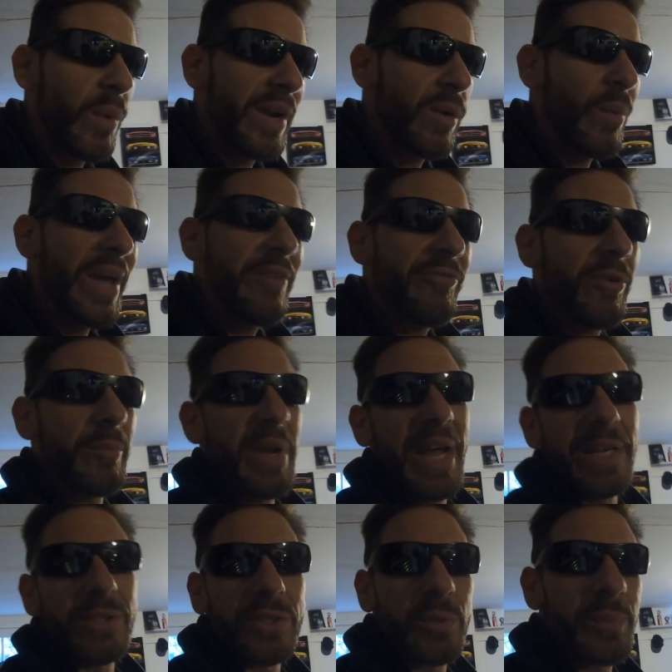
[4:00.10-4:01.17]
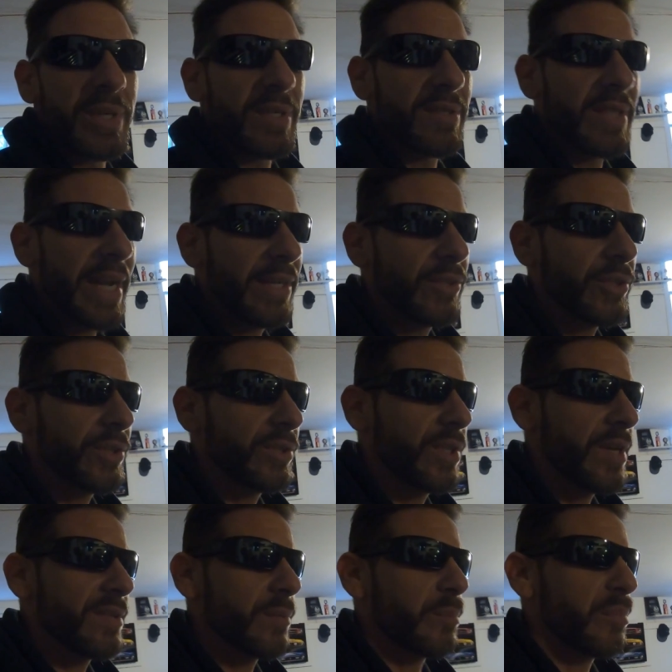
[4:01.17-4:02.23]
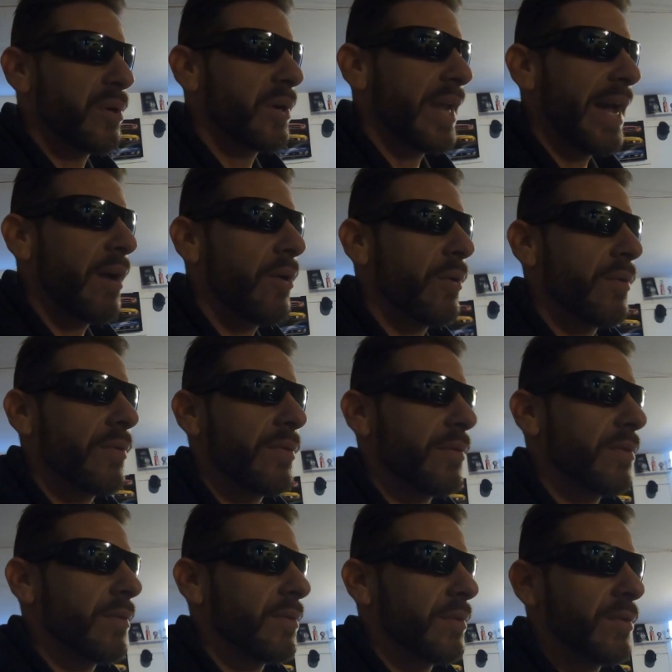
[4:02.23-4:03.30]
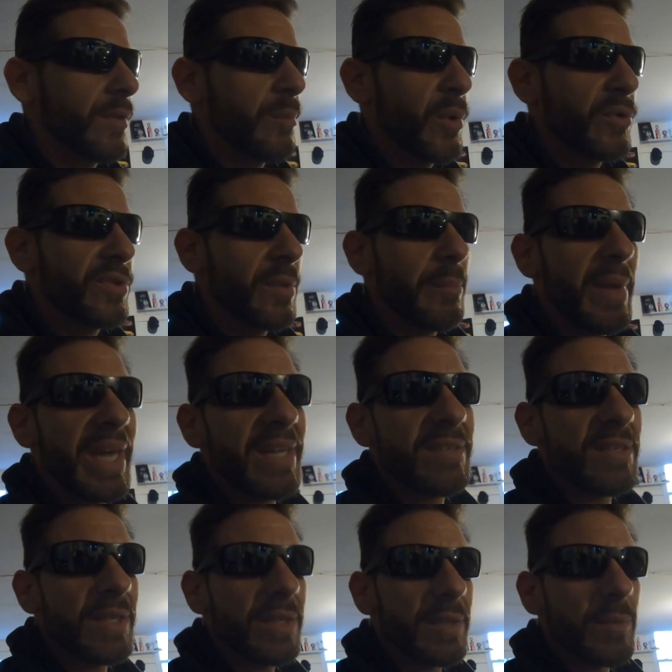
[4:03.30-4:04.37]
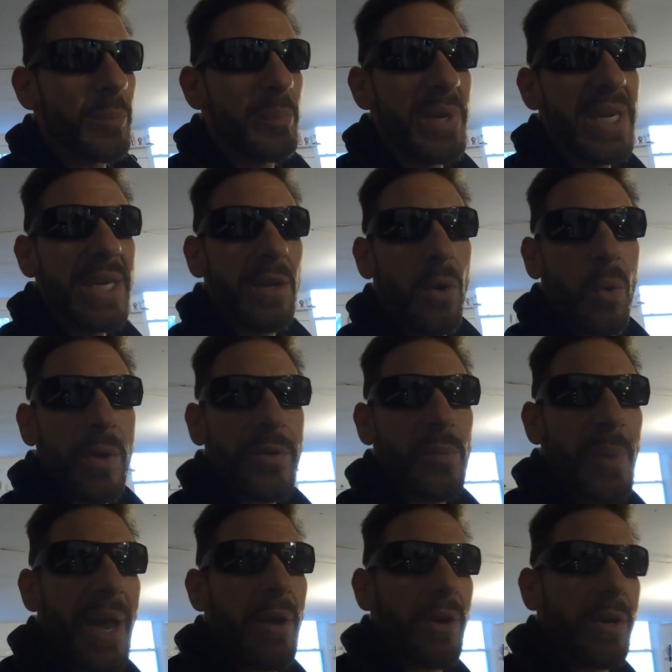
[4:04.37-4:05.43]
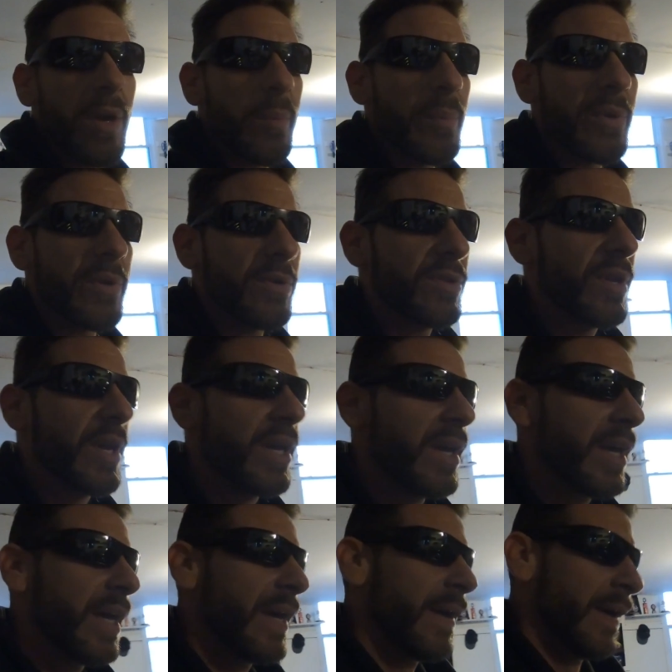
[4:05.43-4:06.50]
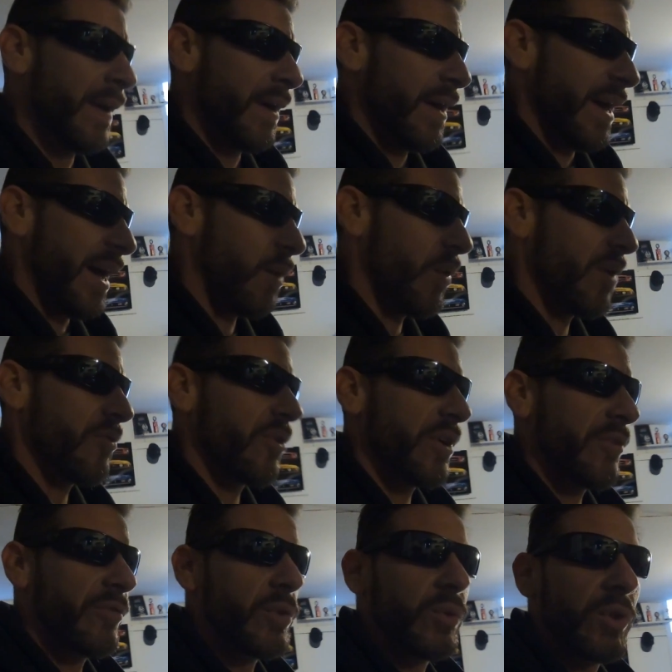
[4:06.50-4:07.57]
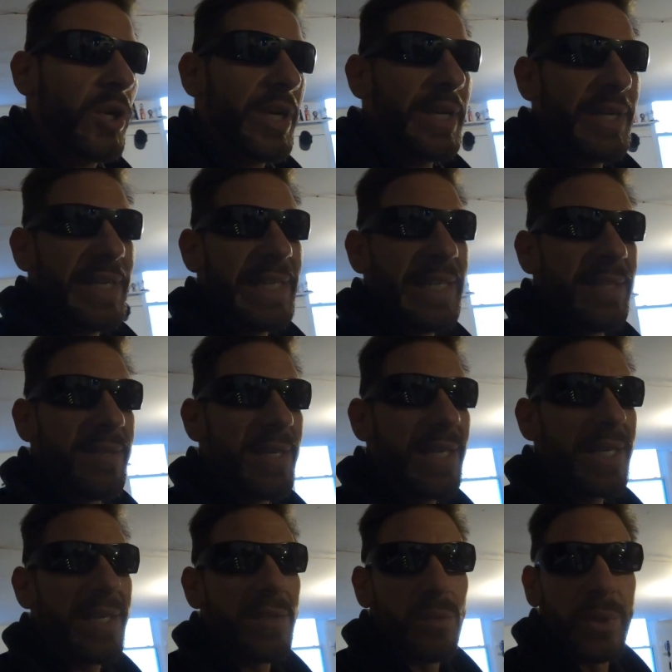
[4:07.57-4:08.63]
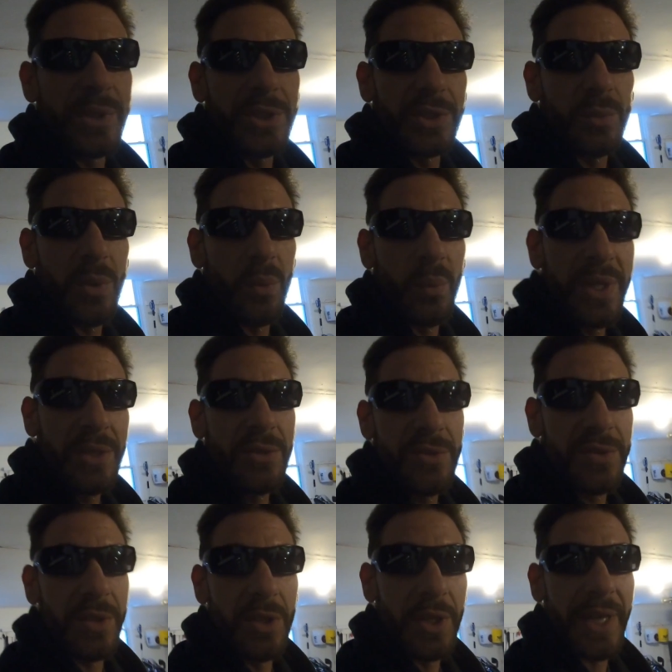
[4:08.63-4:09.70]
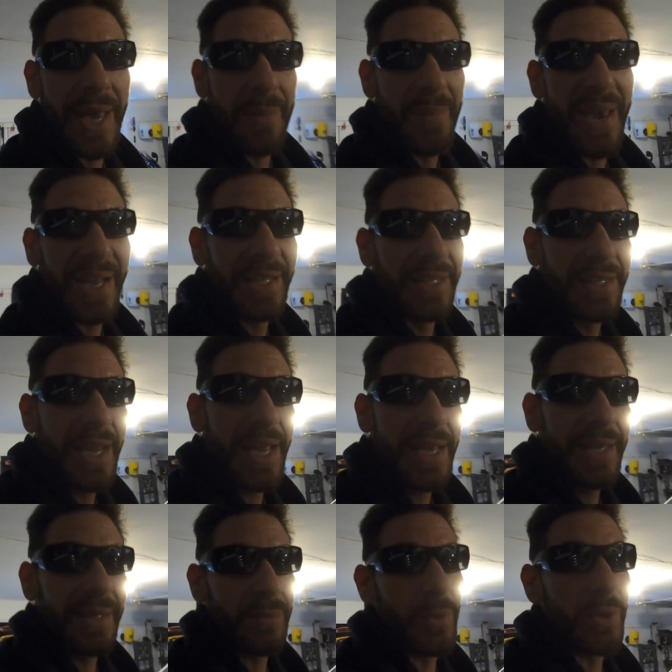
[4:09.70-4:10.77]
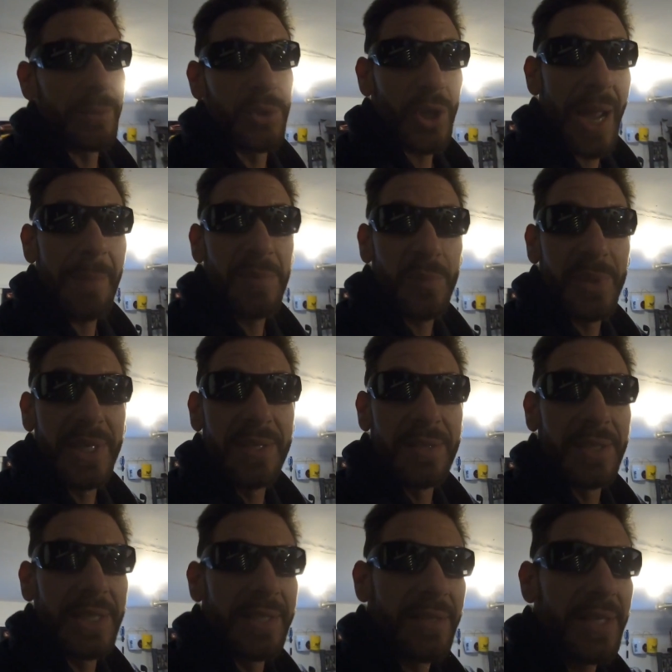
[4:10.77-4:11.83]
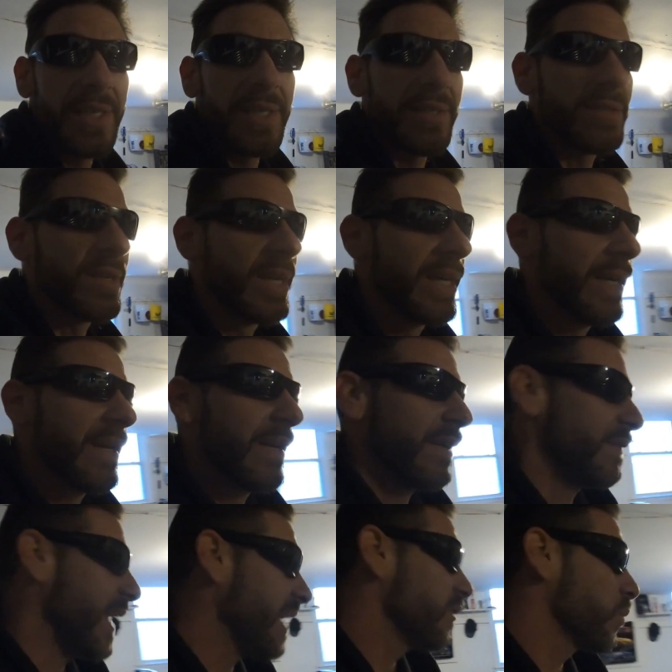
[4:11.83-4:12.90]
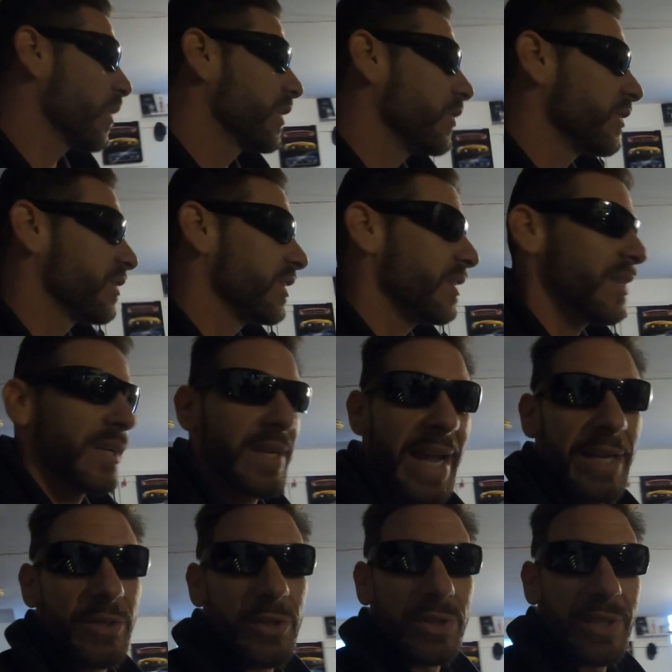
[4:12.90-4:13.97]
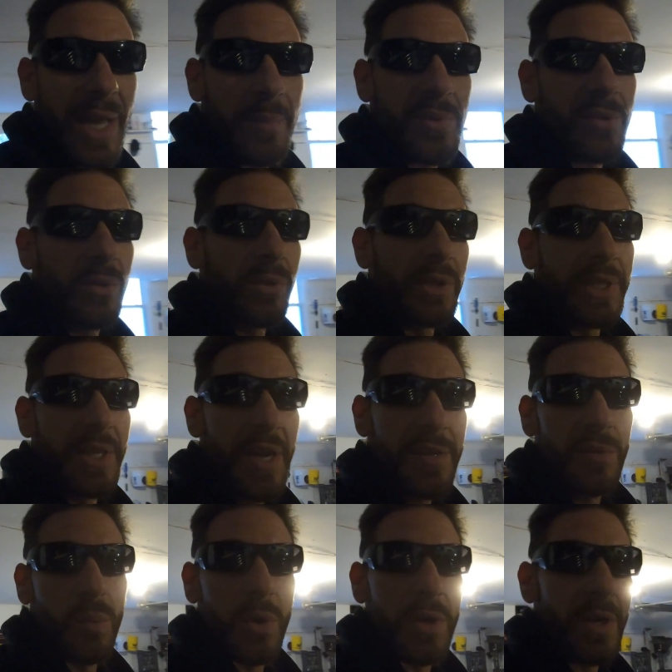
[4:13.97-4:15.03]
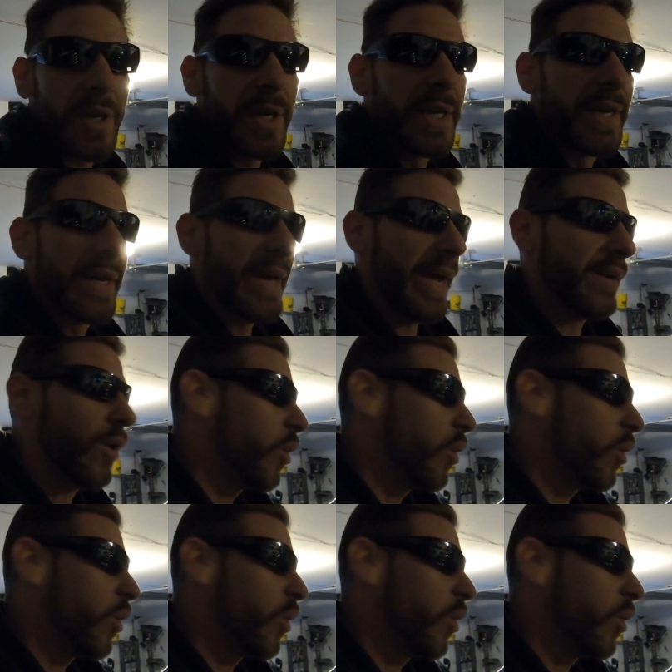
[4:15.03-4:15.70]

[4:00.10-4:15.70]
of went away from nitrous because nitrous doesn't put out the most amazing peak horsepower numbers. However, if you look at ETs, which is what we used to look at back in the day, well, trap speeds and ETs, that's where you'll see that nitrous absolutely does work, and